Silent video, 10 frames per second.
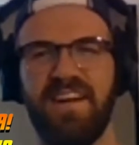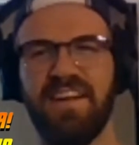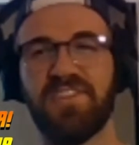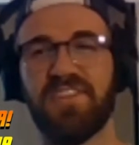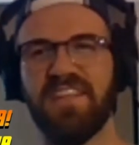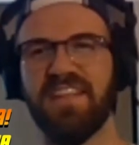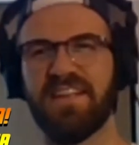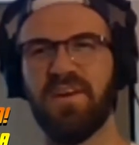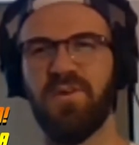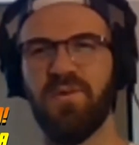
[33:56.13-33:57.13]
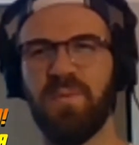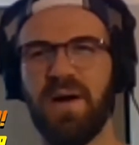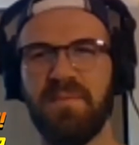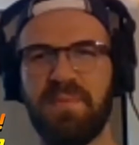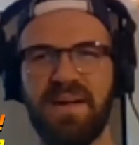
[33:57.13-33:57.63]
I just ate like a whole
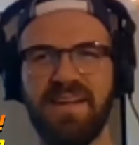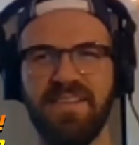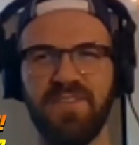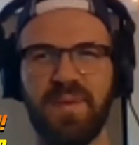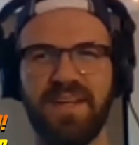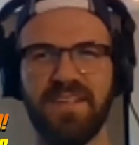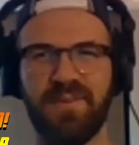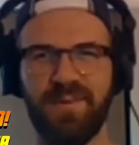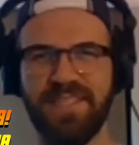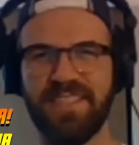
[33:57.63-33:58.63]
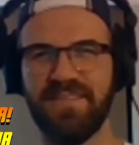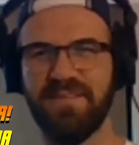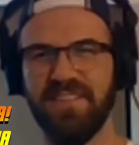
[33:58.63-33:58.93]
pot pie this past week.